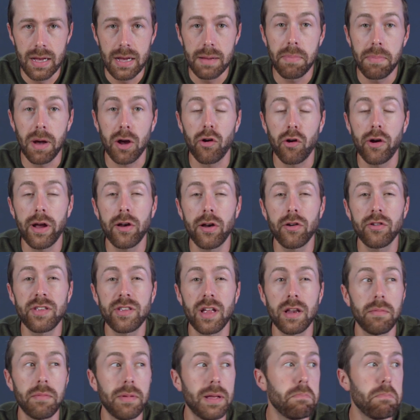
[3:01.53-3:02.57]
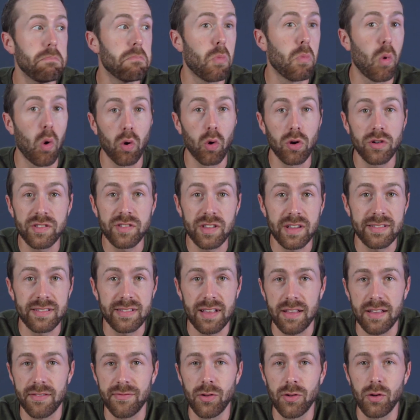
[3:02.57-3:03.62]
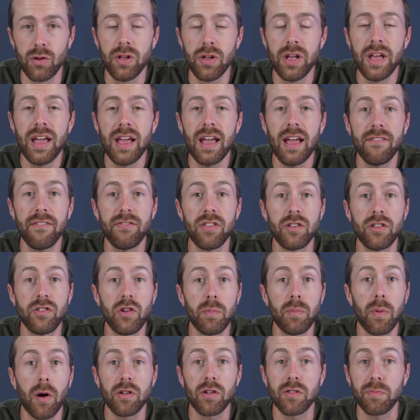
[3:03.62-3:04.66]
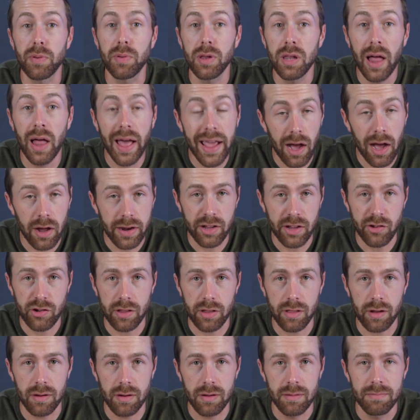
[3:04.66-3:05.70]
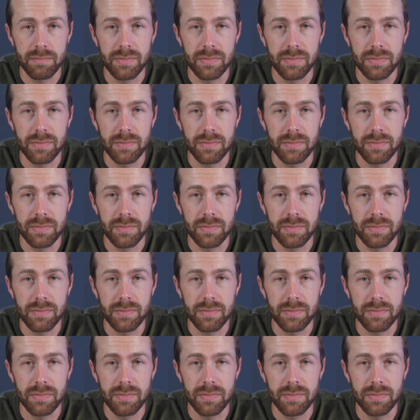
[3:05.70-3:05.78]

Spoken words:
But creators tend to be more successful if the two parts play on each other.